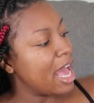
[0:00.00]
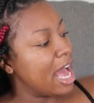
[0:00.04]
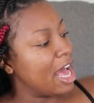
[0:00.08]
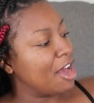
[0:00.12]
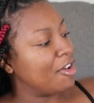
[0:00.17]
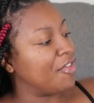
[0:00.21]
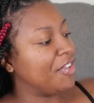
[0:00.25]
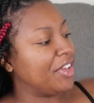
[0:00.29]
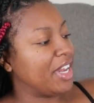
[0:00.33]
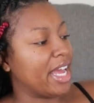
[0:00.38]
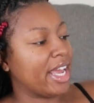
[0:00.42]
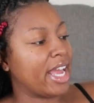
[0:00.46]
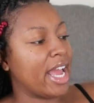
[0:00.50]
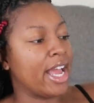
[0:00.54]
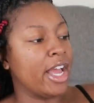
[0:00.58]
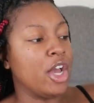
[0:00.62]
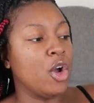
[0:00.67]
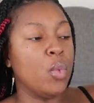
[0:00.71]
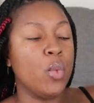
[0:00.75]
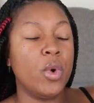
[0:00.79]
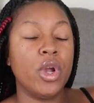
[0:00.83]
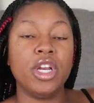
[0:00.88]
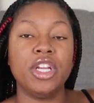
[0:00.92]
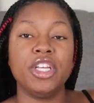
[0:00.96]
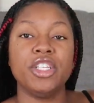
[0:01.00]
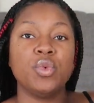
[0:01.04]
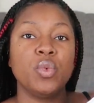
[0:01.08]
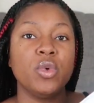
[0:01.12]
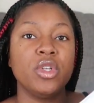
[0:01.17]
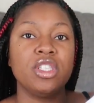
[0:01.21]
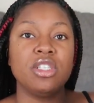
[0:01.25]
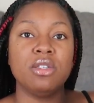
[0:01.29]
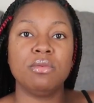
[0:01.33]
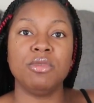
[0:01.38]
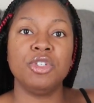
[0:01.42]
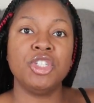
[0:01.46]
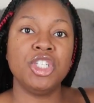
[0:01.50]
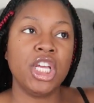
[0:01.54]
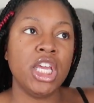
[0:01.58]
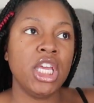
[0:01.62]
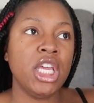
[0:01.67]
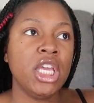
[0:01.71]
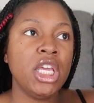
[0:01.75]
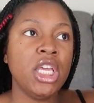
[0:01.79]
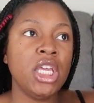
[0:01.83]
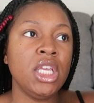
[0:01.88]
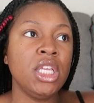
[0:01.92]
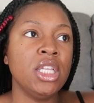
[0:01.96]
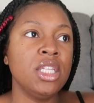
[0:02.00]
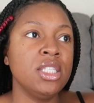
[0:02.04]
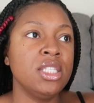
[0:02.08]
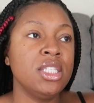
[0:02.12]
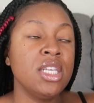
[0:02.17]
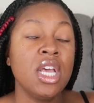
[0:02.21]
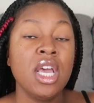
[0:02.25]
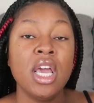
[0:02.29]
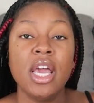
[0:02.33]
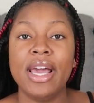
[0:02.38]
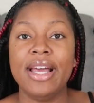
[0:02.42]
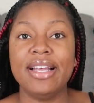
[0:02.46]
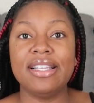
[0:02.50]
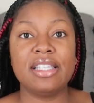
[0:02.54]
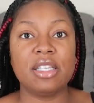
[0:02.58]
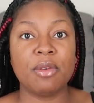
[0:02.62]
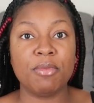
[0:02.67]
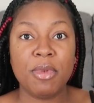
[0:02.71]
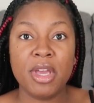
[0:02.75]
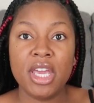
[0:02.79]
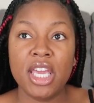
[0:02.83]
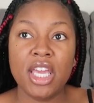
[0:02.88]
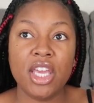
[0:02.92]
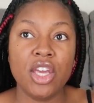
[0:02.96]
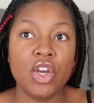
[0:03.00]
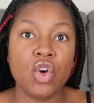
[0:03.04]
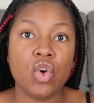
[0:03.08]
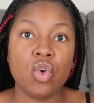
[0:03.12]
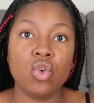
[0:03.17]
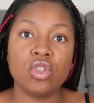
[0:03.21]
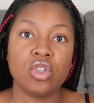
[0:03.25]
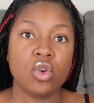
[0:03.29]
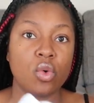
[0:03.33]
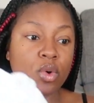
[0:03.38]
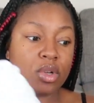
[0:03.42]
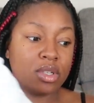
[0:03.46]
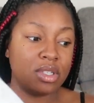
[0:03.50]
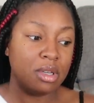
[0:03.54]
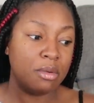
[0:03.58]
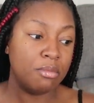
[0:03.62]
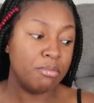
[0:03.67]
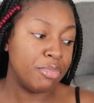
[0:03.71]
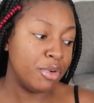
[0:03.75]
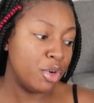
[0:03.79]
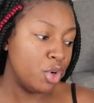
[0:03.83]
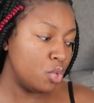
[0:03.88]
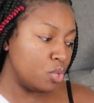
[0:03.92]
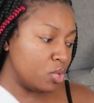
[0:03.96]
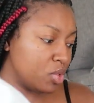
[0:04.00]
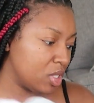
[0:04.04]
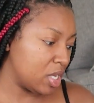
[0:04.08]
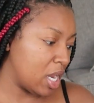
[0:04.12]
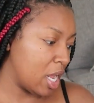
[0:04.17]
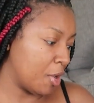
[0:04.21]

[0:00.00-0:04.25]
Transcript: I feel like I can wear this with some jeans and some heels or some boots,